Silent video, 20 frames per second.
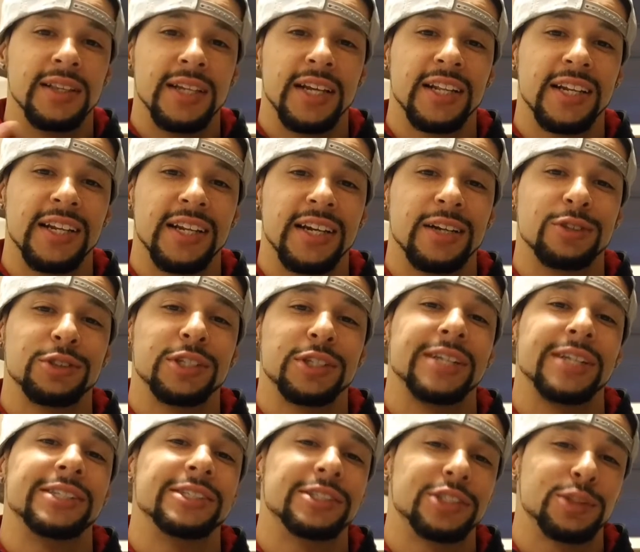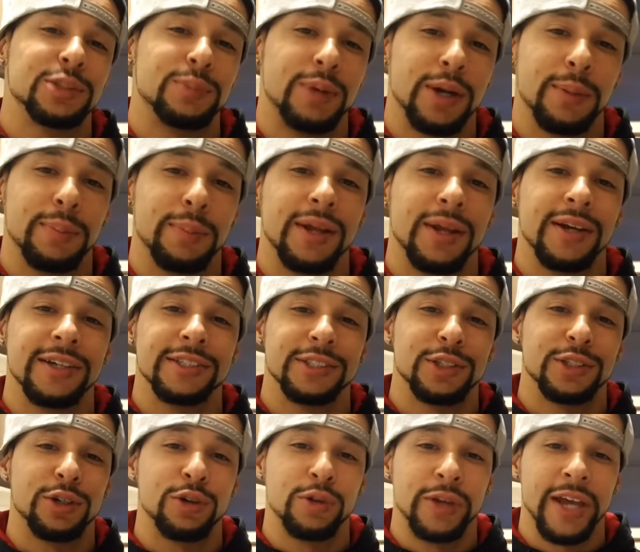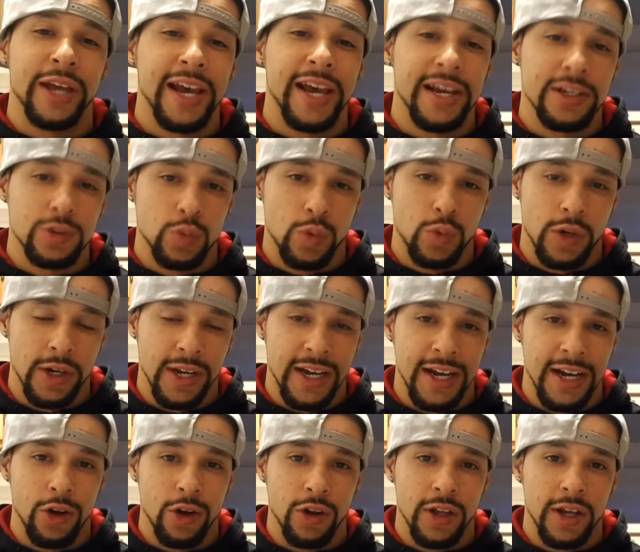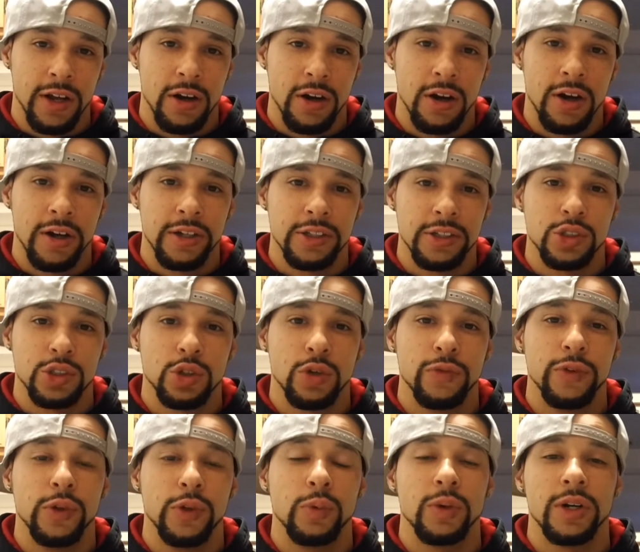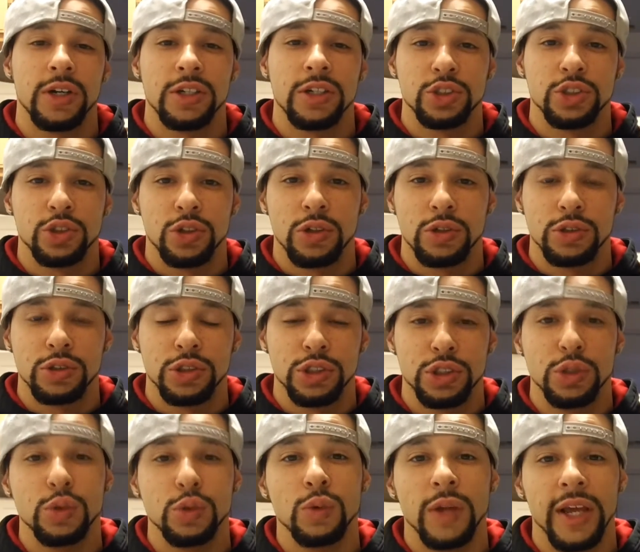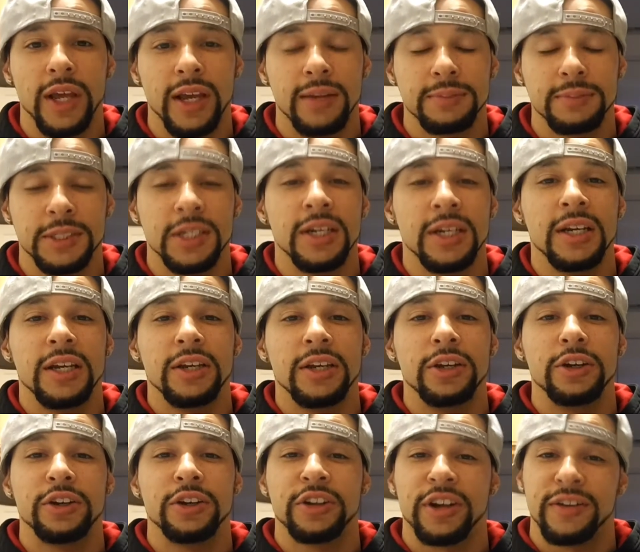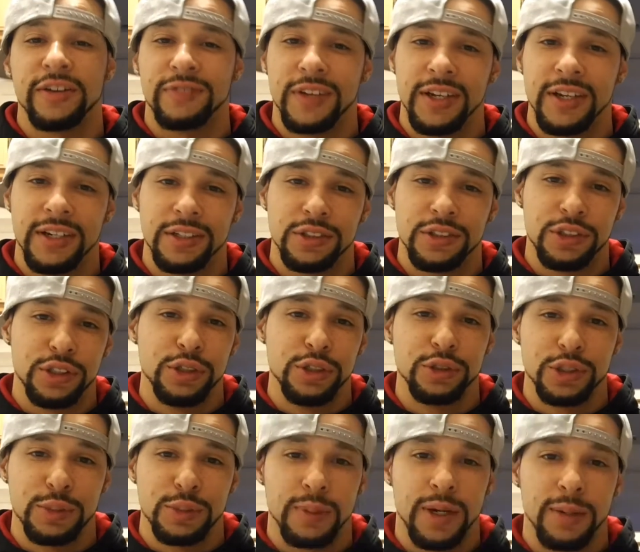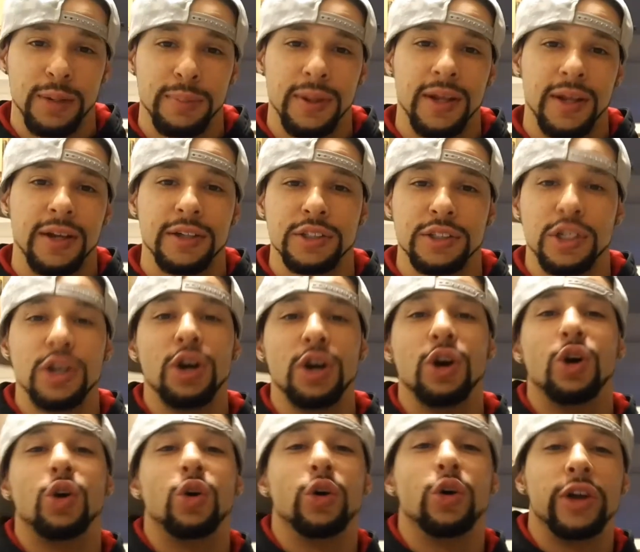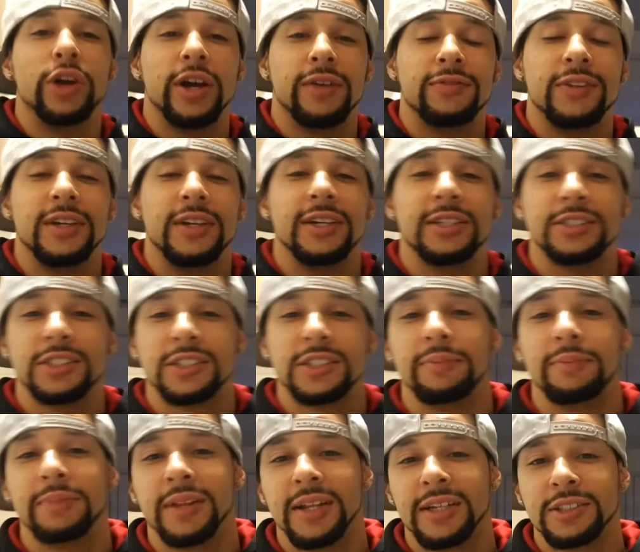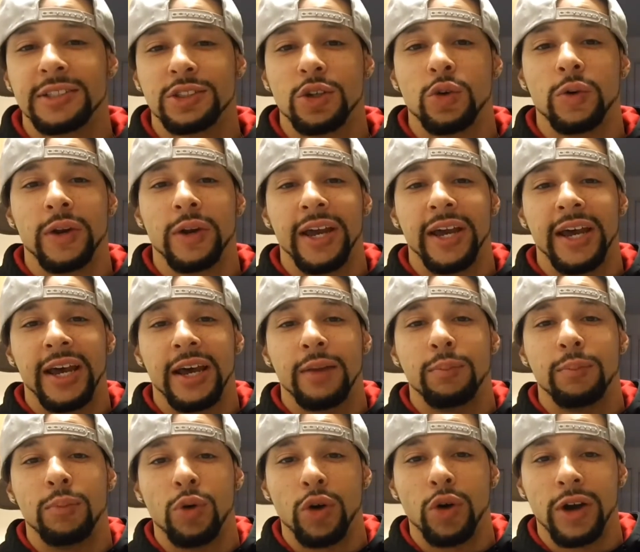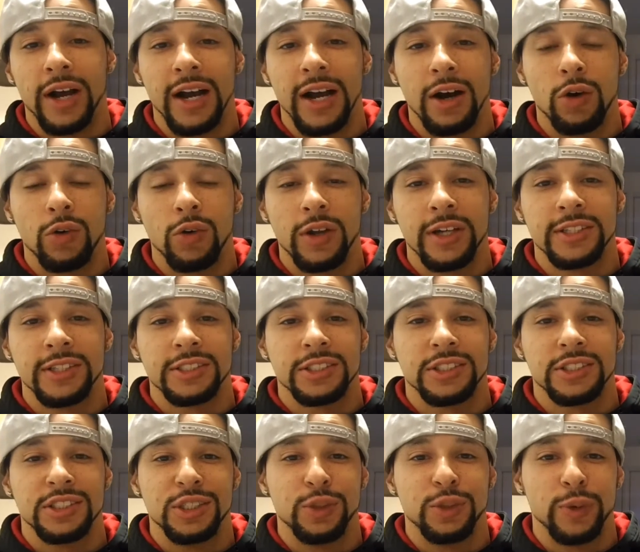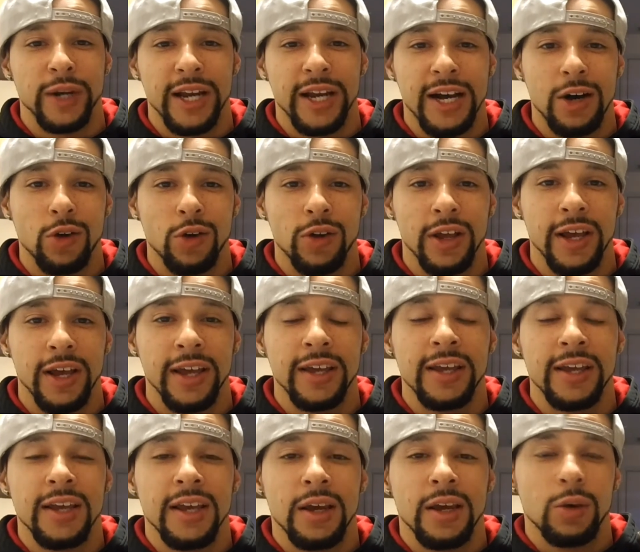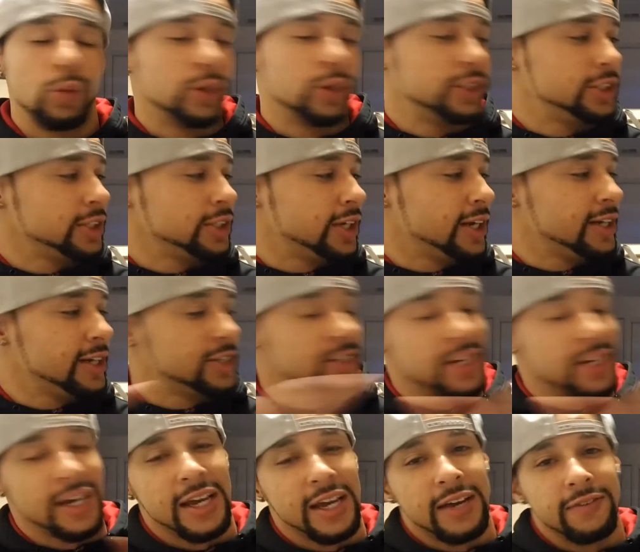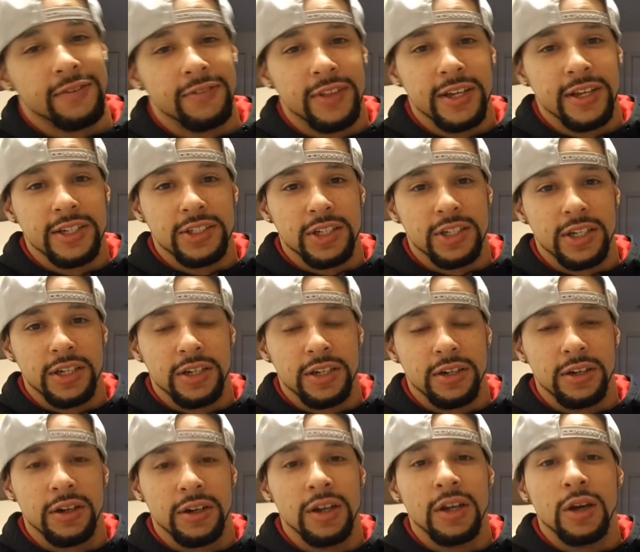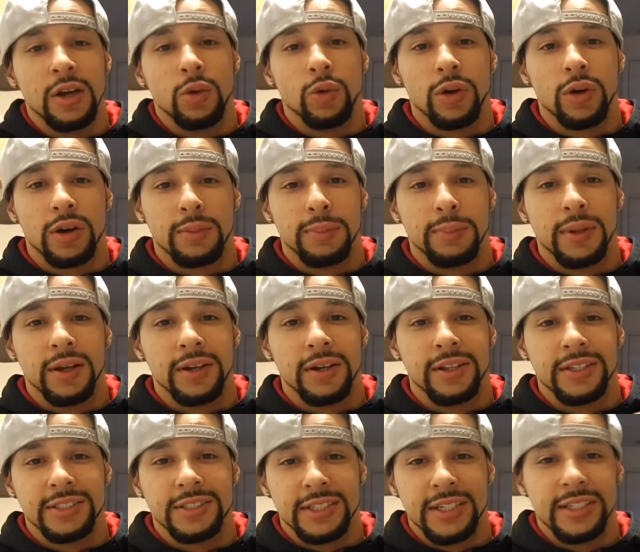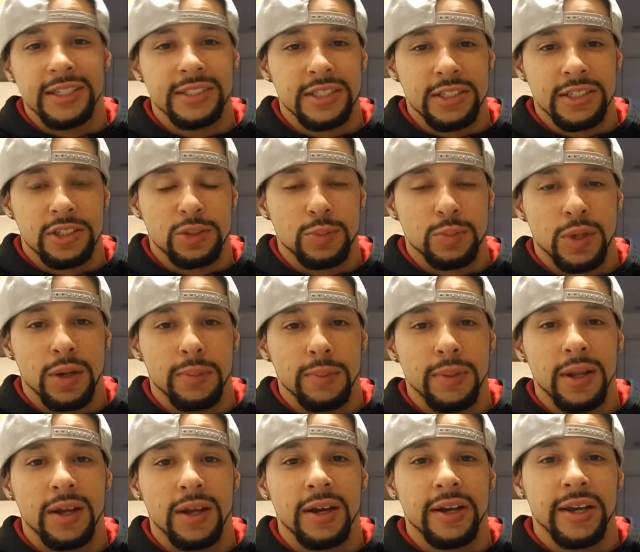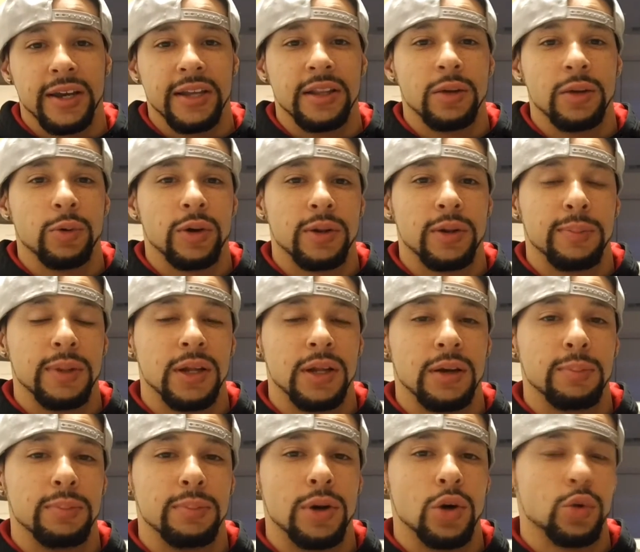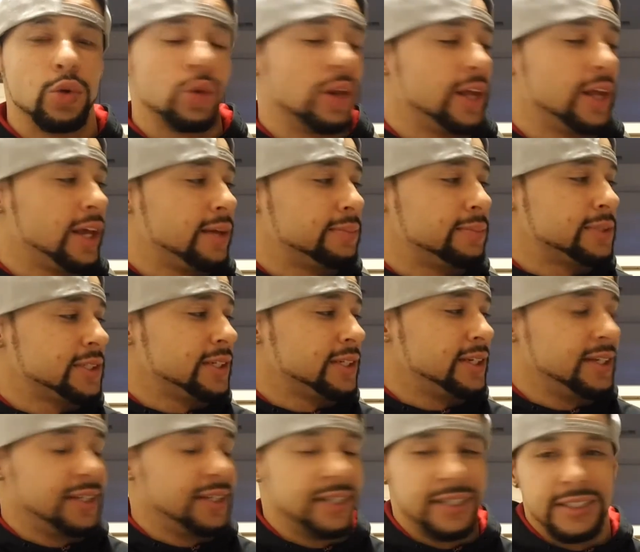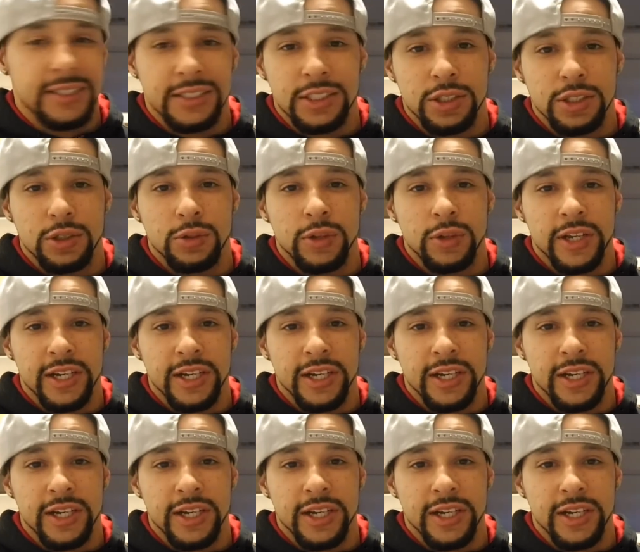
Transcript: Now, the downside to the smart plug is it only has one outlet on it, so if you want to control two lamps, you either have to get two smart plugs or you have to get something that's going to add more outlets to an outlet, which in case I have this here, we're going to plug this into the smart plug, and then we're going to plug both lamps into